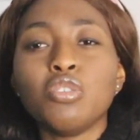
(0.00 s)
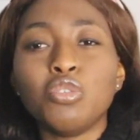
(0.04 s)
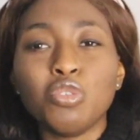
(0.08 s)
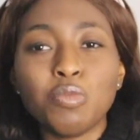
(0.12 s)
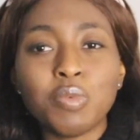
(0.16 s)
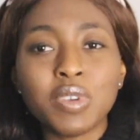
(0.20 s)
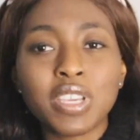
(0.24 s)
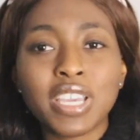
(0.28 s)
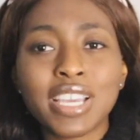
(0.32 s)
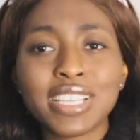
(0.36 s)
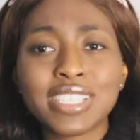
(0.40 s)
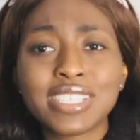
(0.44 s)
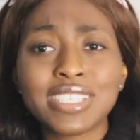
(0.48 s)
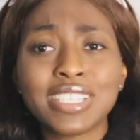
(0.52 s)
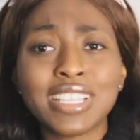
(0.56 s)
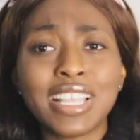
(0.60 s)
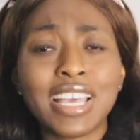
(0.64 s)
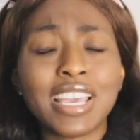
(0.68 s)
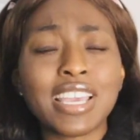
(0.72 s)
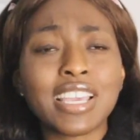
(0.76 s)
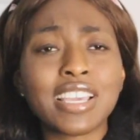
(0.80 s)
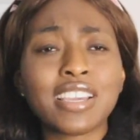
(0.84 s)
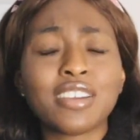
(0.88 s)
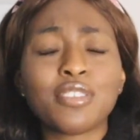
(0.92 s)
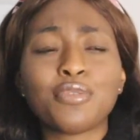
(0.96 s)
You'll be getting
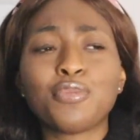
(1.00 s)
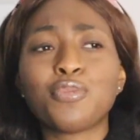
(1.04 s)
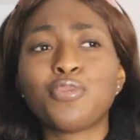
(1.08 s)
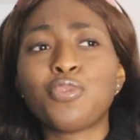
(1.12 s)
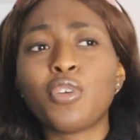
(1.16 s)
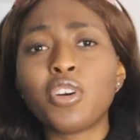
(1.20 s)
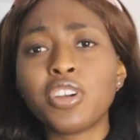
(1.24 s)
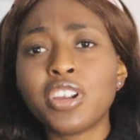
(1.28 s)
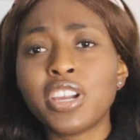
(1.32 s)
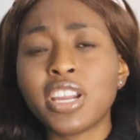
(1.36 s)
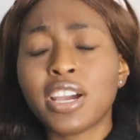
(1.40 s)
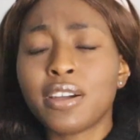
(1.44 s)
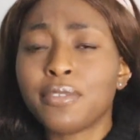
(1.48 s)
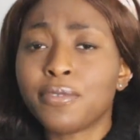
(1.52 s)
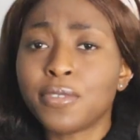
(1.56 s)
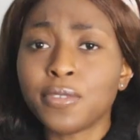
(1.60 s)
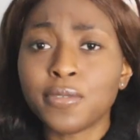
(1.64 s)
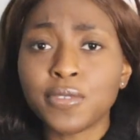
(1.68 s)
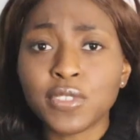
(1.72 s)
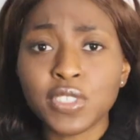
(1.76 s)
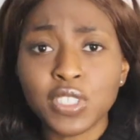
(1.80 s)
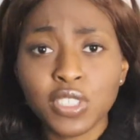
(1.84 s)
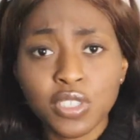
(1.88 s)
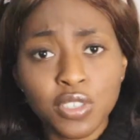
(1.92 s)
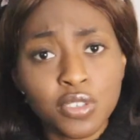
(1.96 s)
like
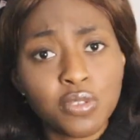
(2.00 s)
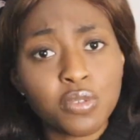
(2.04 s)
450